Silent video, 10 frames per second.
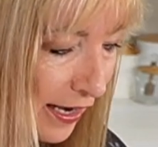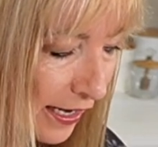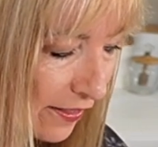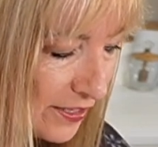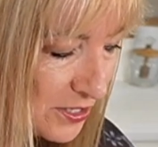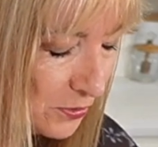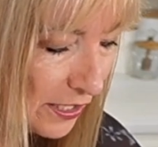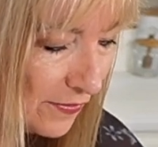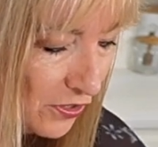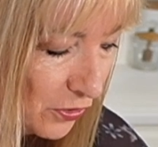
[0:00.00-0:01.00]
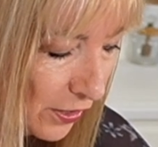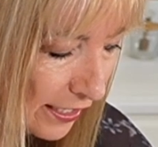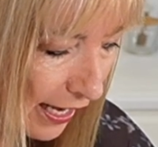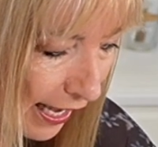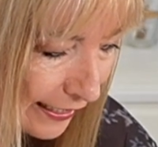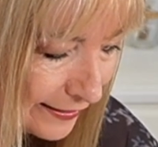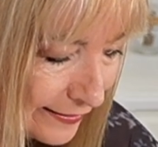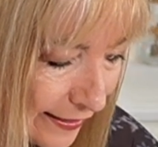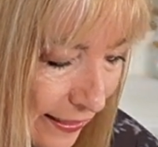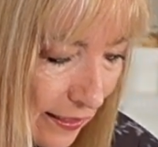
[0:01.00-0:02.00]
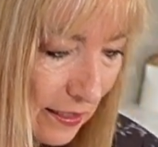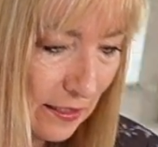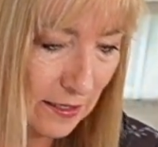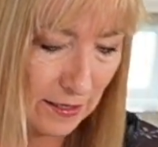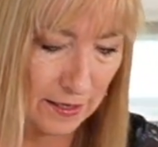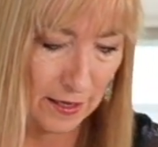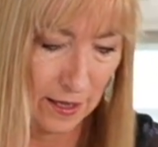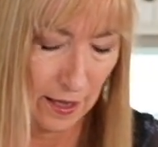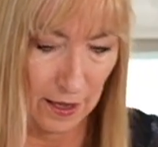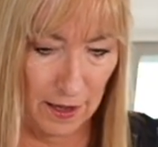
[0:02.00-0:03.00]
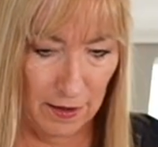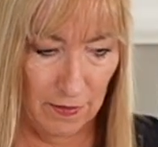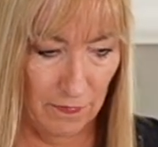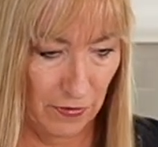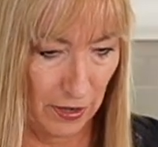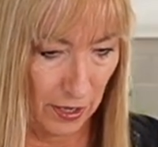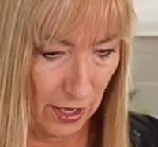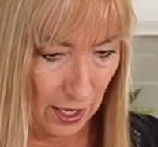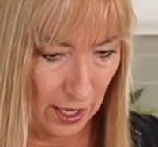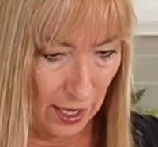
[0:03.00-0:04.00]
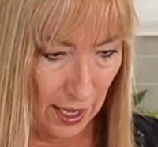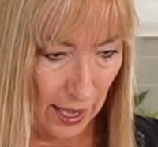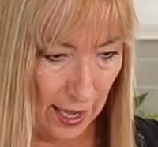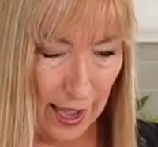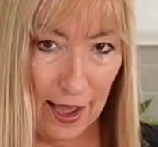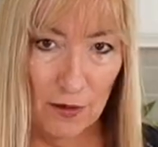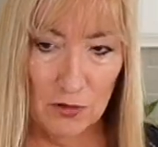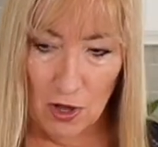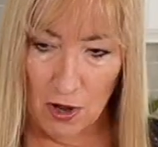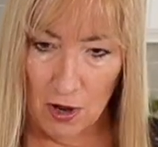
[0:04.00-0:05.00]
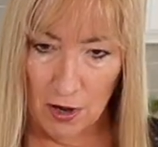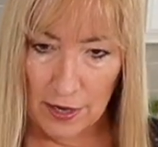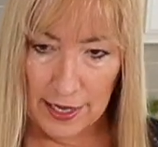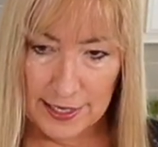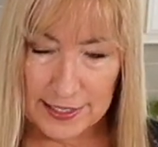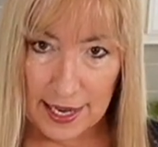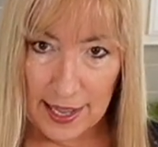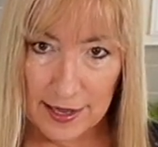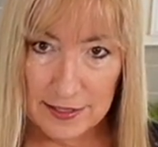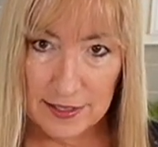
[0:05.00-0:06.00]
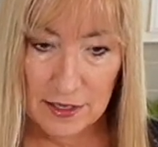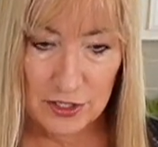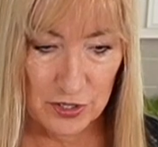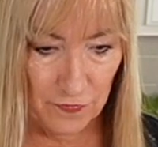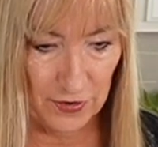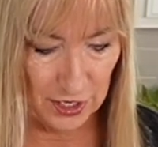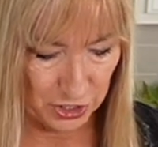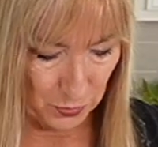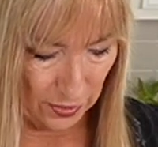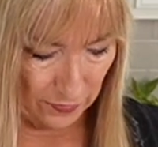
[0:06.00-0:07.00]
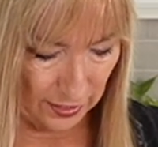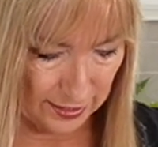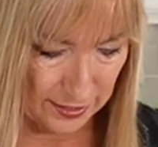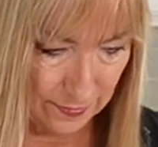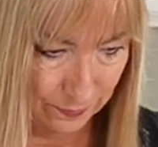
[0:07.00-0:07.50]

Now this will give you an idea of how long it takes to finish one of these.